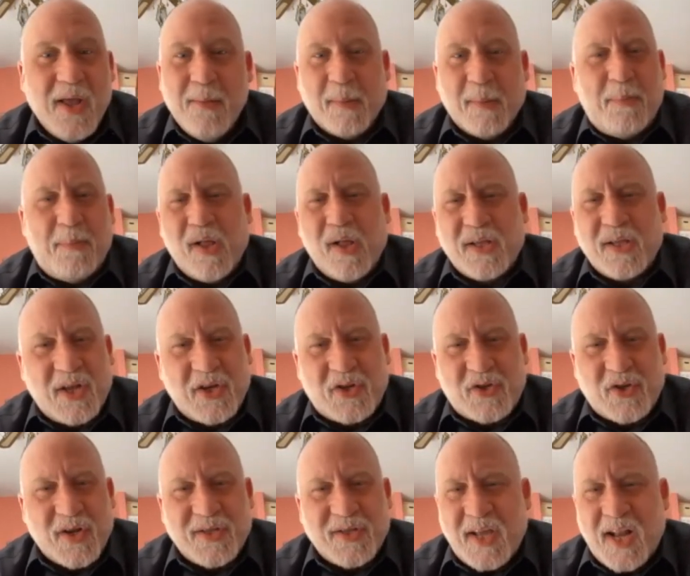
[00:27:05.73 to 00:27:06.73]
The
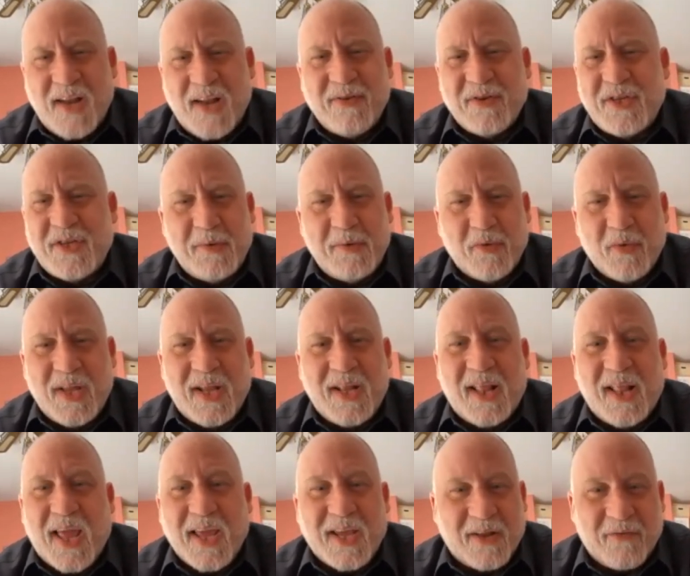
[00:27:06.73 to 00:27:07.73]
politicians, they never seem to really
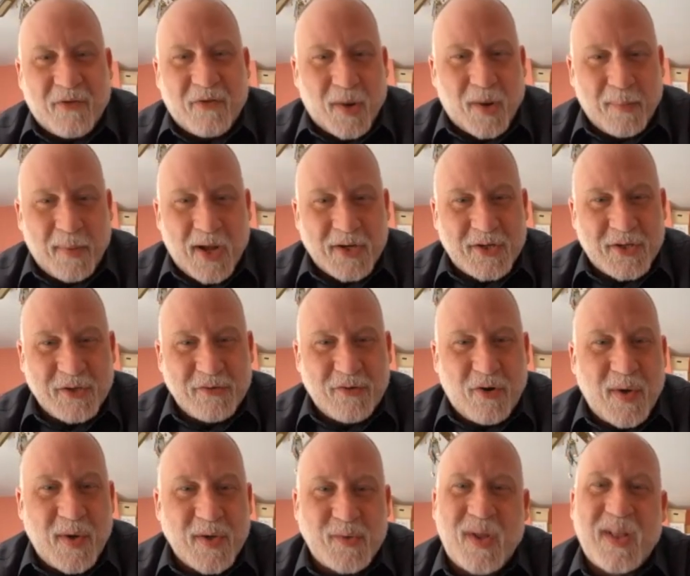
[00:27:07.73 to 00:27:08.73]
like it very much. They're
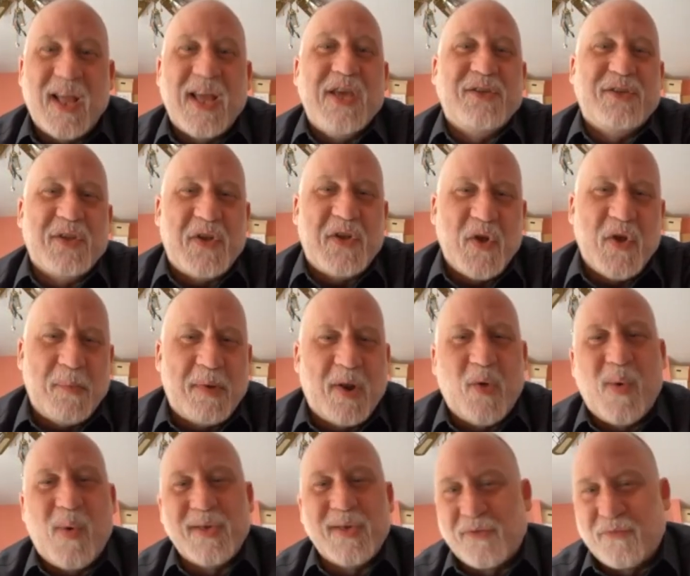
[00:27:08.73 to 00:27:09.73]
always, well, I used to do it, but
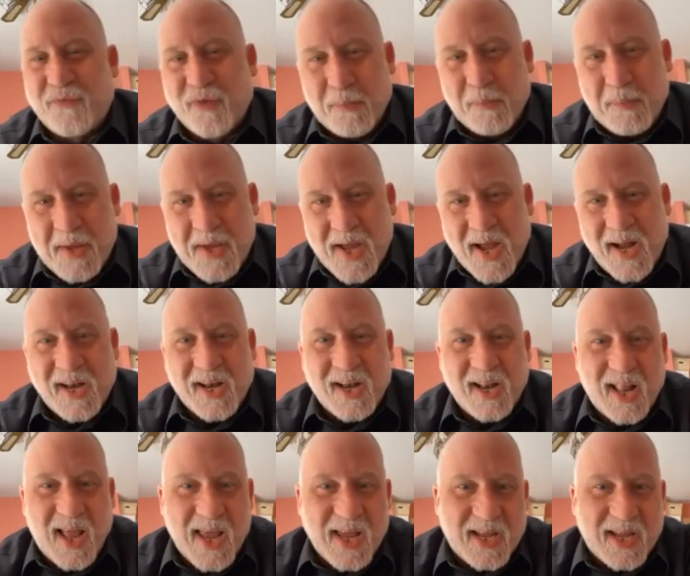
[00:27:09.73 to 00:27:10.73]
it wasn't for me. I didn't
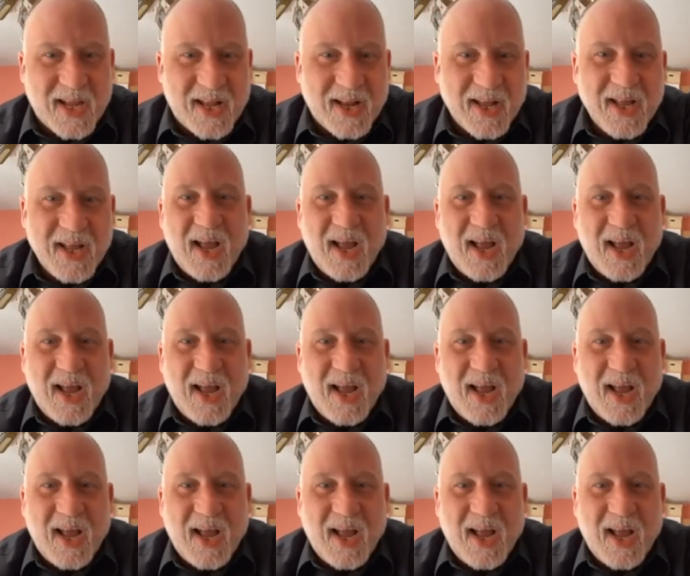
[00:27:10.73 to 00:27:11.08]
like it.